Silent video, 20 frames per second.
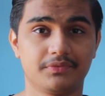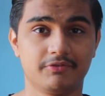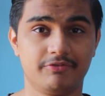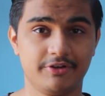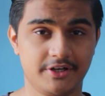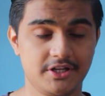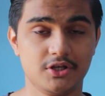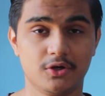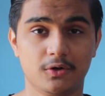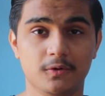
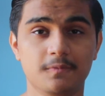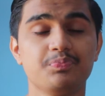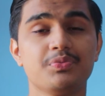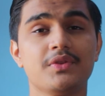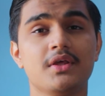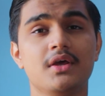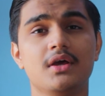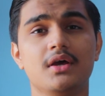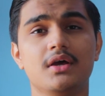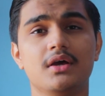video,
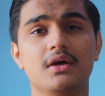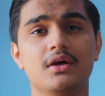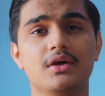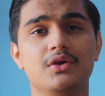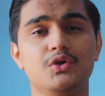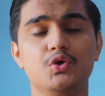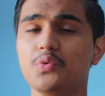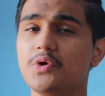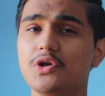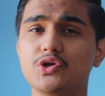
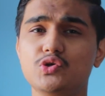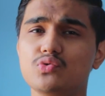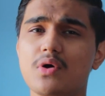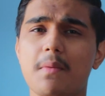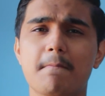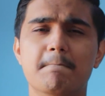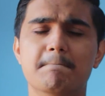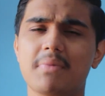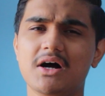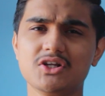you will do a
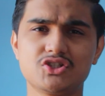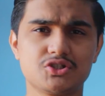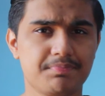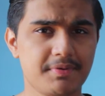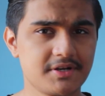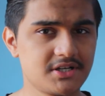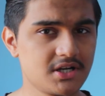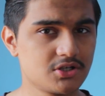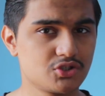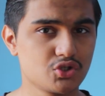much
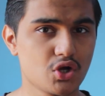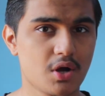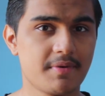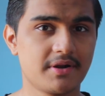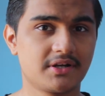better job